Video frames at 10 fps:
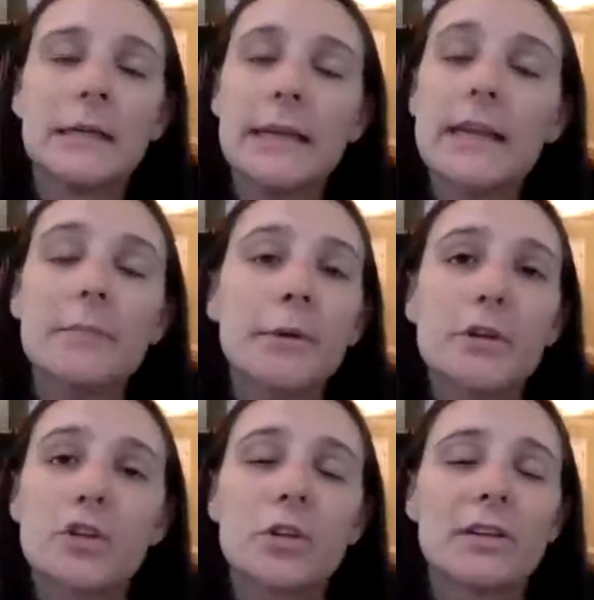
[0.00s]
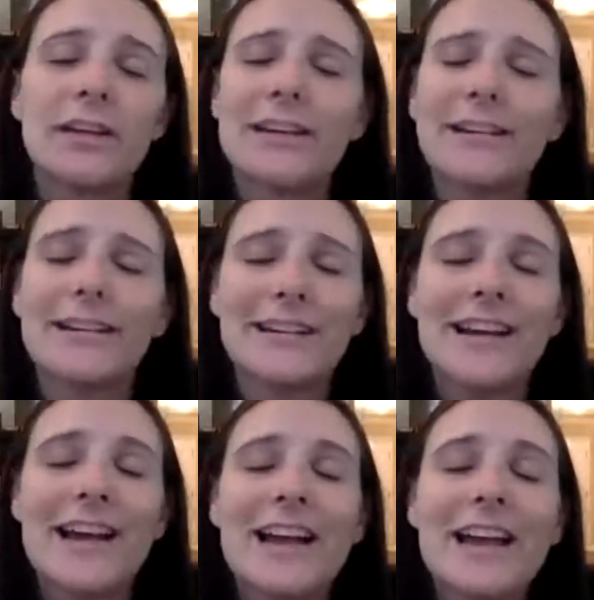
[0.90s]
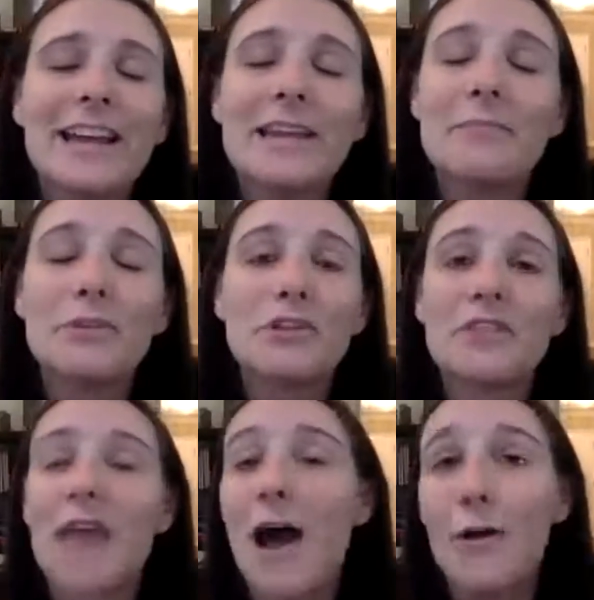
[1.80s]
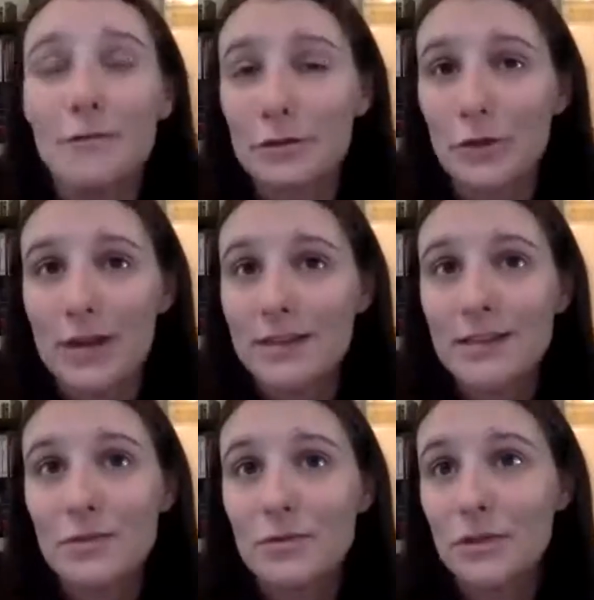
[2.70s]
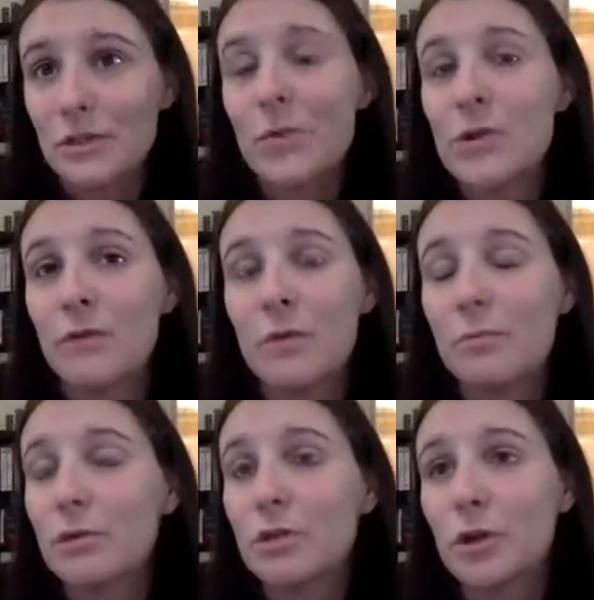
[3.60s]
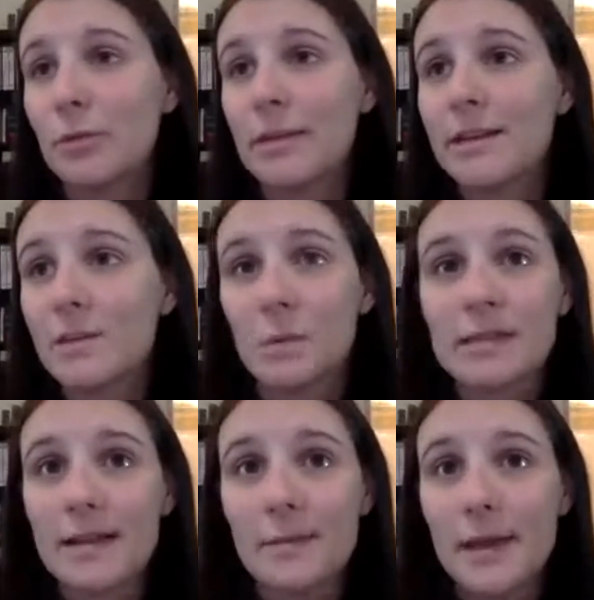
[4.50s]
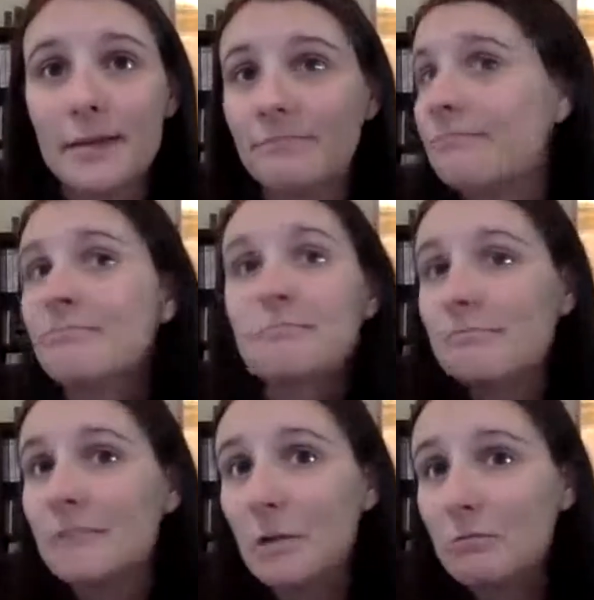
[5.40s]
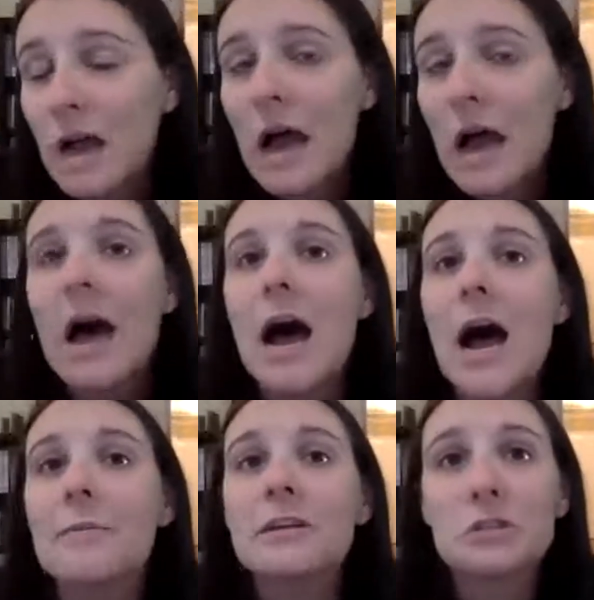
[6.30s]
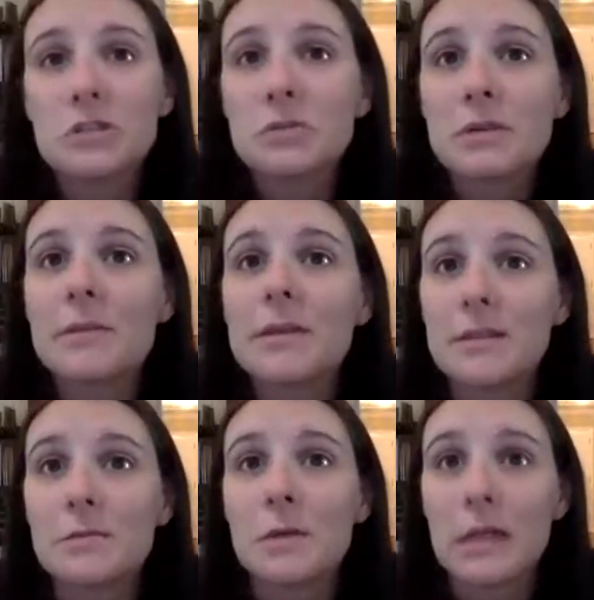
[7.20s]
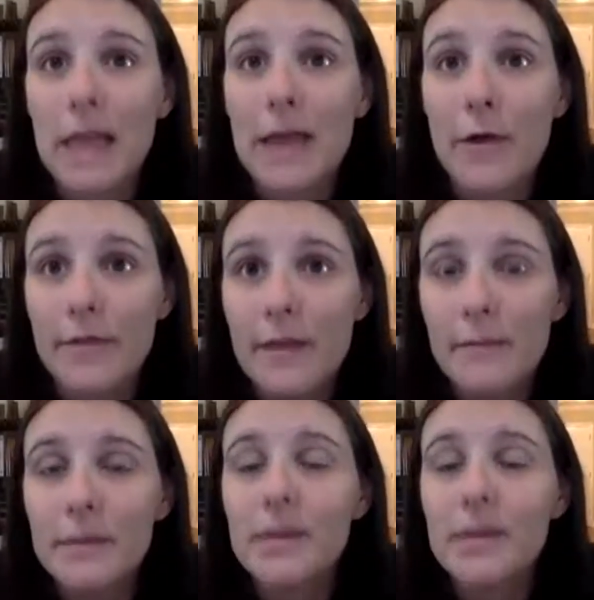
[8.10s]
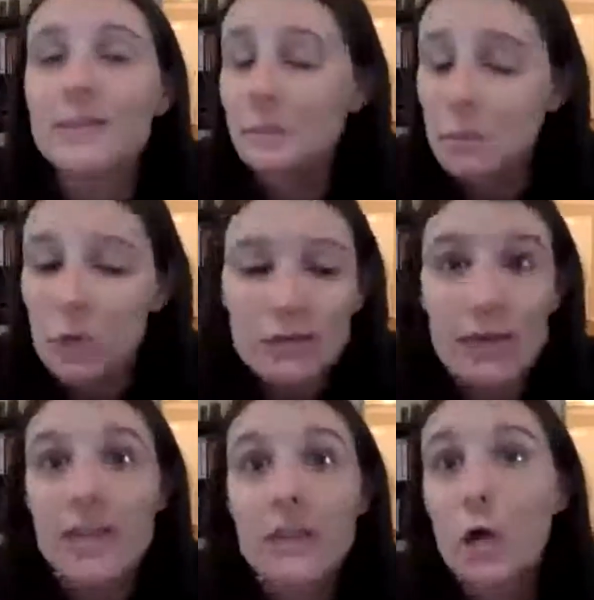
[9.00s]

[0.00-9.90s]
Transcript: He can push. He can push stuff out of his crate. Does he do? Does he go in your room and push all your blankets to one side of the bed? No, um, he's just doing it because he doesn't want to lay on them, because some dogs like the